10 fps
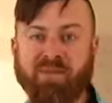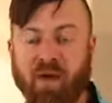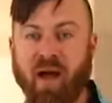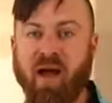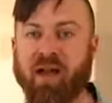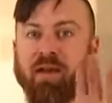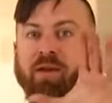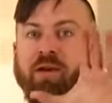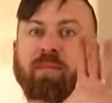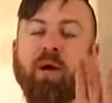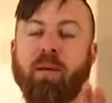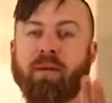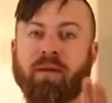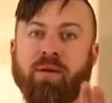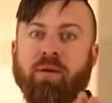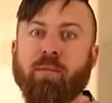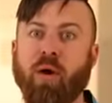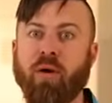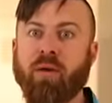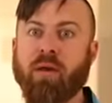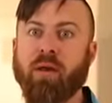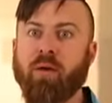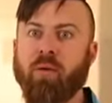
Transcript: fine. You're probably new to marketing,